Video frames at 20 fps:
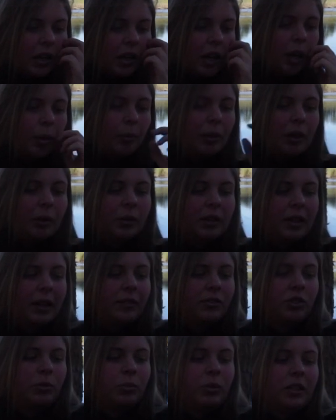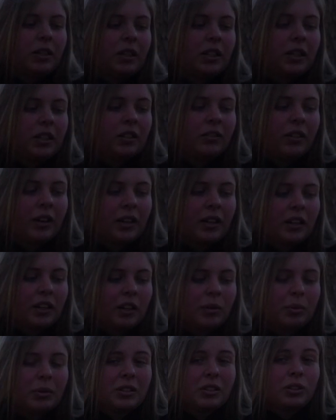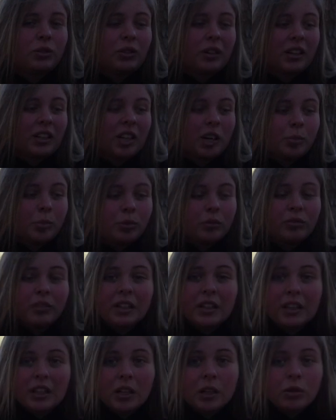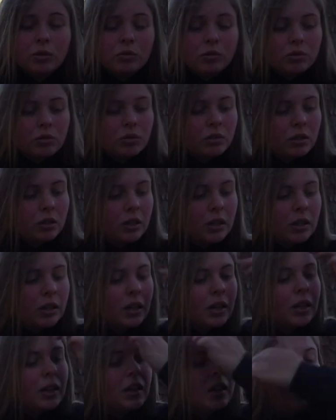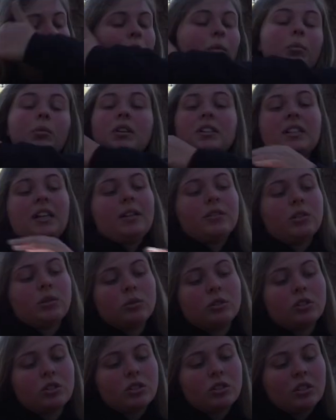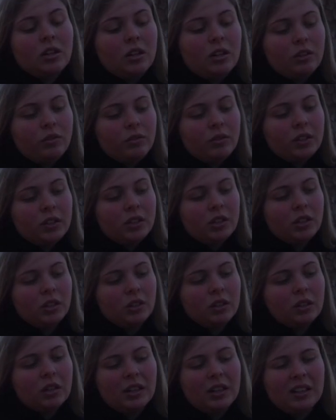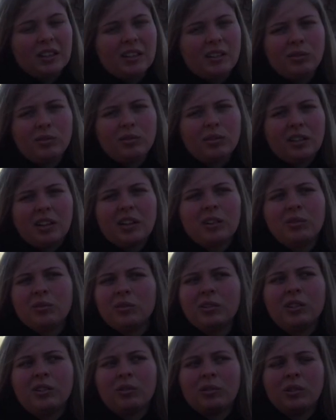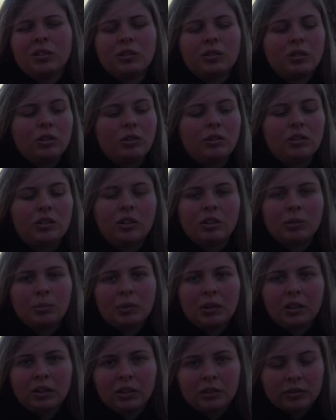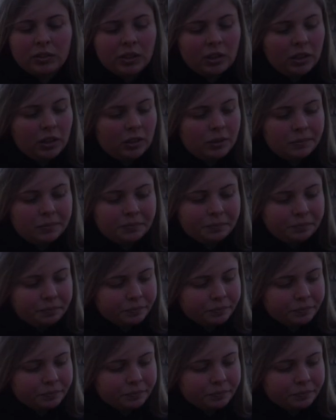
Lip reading: It would have to be divided up into a couple videos because I have so much stuff in here, and I don't really want to do a 30-minute long video.